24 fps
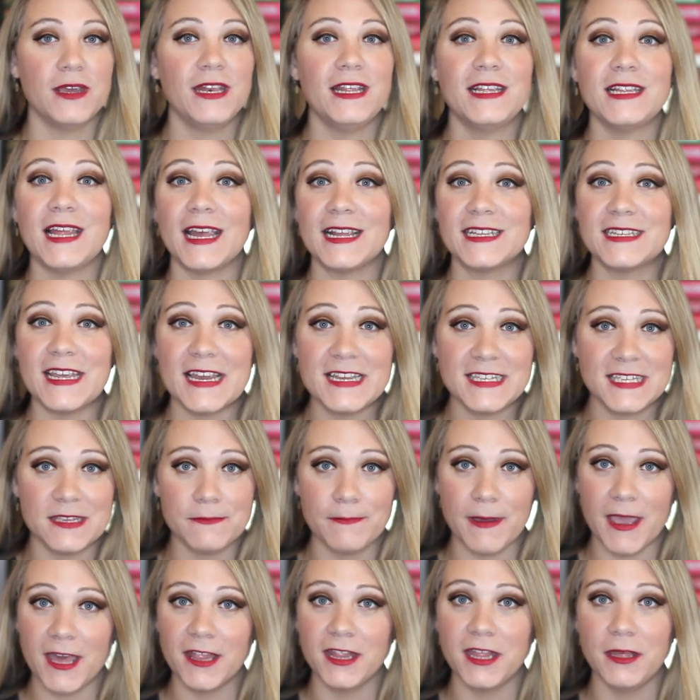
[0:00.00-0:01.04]
Any like Tessa
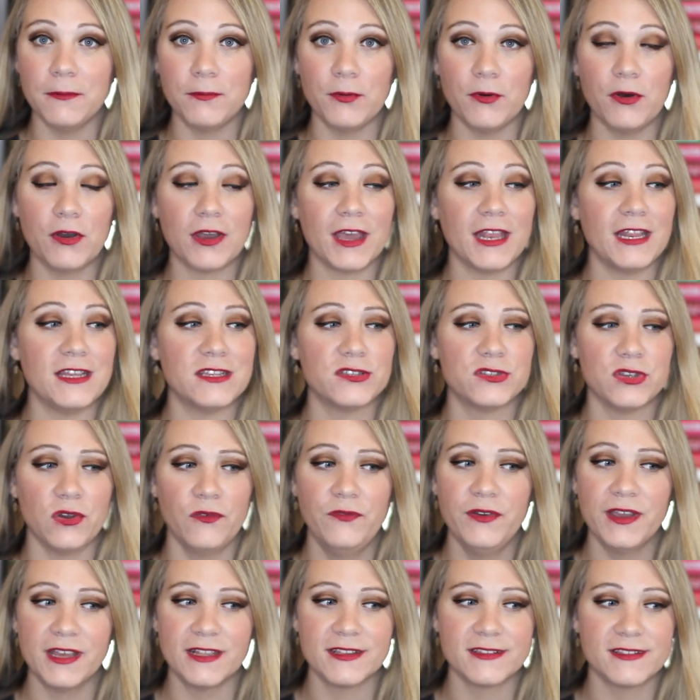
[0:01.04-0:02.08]
Bailey book, any
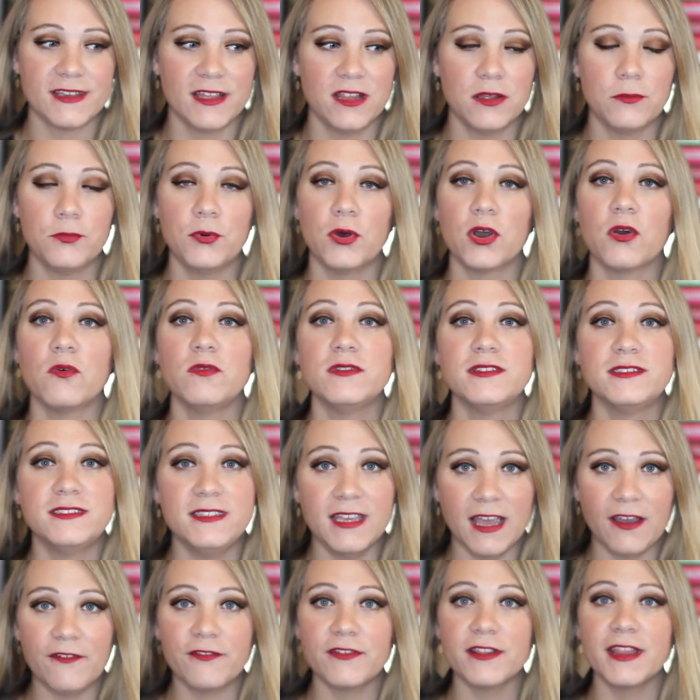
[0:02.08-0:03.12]
Sophie Kinsella book will
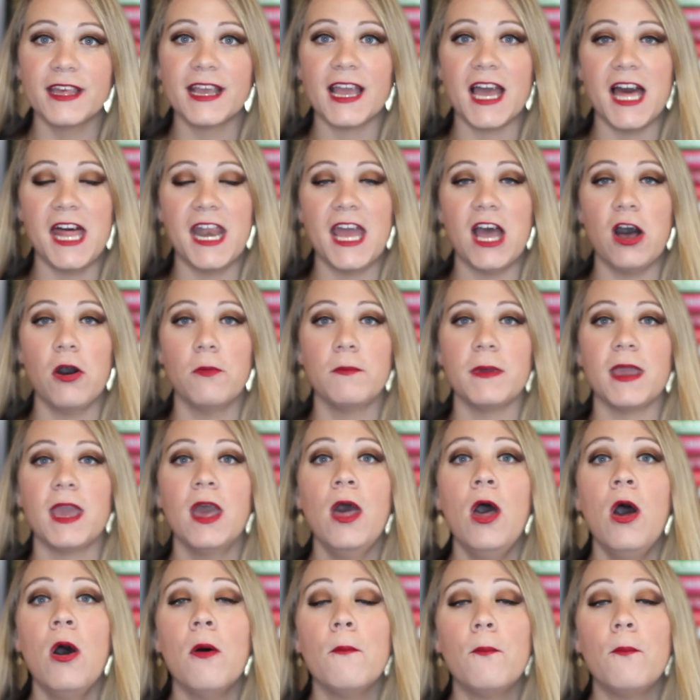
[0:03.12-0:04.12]
definitely kind of help me